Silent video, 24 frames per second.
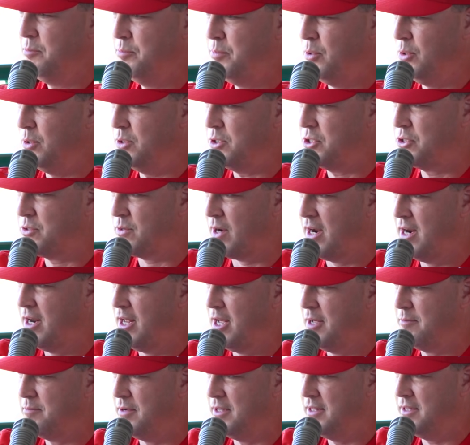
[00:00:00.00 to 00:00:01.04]
pull it straight
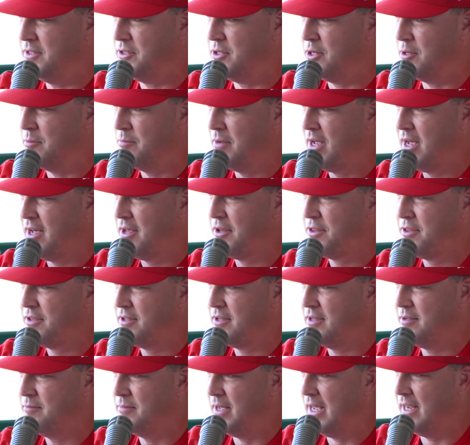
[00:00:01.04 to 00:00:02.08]
up and then to your mouth,
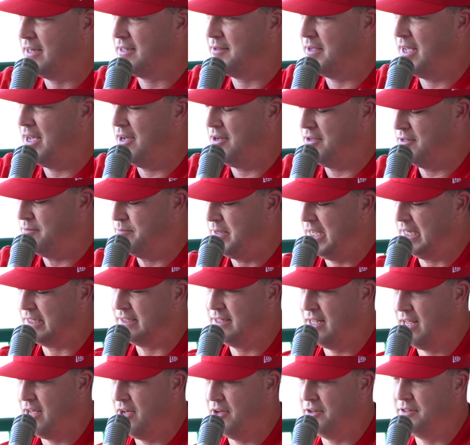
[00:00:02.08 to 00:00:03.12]
and back out, back
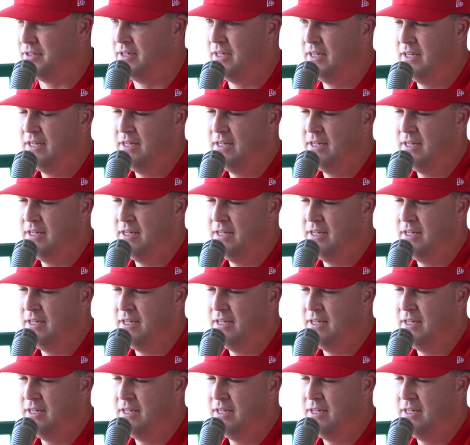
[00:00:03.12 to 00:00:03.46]
down.